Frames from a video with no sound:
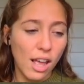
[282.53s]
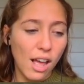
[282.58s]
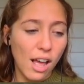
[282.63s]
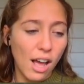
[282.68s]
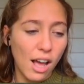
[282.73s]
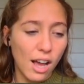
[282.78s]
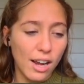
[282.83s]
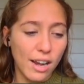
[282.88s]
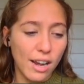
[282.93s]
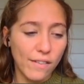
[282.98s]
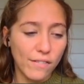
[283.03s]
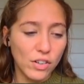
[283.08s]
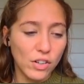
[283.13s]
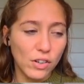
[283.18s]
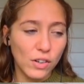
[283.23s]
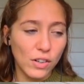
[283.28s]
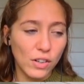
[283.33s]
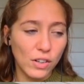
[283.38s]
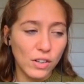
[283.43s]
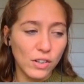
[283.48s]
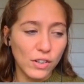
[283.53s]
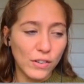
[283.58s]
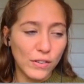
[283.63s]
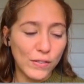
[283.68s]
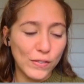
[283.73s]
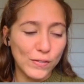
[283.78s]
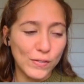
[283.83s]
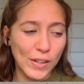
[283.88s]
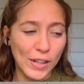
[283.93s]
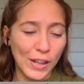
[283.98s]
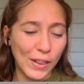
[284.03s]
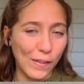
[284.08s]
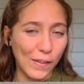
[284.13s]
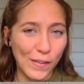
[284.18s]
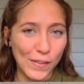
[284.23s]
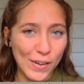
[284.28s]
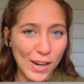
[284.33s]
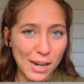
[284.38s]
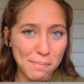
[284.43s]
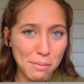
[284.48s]
never really
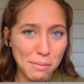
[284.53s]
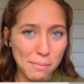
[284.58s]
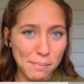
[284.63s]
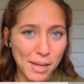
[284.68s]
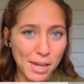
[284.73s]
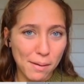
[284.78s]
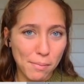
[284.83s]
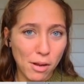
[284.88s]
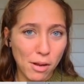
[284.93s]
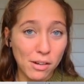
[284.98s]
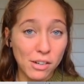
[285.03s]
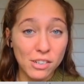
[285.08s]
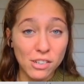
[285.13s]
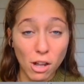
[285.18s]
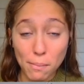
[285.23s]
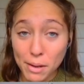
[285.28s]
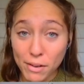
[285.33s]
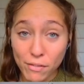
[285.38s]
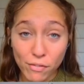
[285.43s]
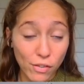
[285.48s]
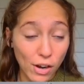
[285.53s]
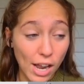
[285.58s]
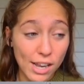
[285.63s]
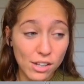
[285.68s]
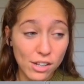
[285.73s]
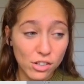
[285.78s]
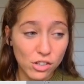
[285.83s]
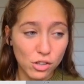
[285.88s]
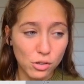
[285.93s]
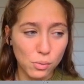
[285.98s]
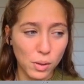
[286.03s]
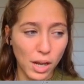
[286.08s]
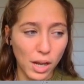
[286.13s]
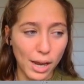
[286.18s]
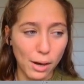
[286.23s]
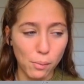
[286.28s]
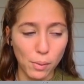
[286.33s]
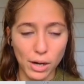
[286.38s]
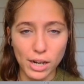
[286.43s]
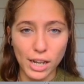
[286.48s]
learned how to put makeup on because all my friends who were,
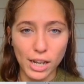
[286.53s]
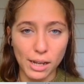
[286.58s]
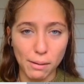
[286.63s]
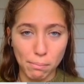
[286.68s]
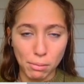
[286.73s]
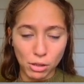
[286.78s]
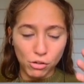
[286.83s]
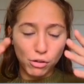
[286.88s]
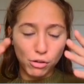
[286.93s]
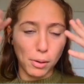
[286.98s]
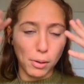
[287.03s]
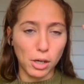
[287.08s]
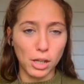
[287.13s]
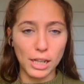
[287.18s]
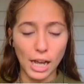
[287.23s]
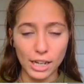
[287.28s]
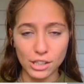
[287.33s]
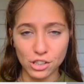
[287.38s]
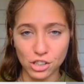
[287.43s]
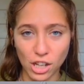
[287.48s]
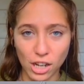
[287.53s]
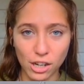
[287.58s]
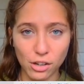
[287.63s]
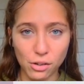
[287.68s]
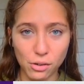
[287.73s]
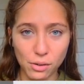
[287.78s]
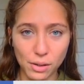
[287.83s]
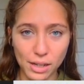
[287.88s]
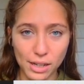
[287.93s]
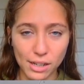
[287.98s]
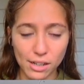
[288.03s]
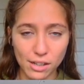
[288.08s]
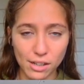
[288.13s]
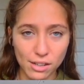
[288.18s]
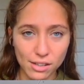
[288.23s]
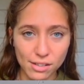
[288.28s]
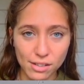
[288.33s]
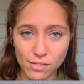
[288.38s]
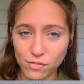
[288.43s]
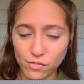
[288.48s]
wearing, blue sparkly eyeshadow in
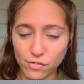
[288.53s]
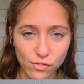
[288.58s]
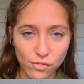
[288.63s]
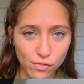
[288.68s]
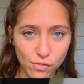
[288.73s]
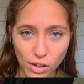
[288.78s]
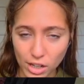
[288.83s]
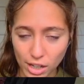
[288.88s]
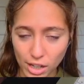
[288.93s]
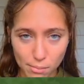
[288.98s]
fucking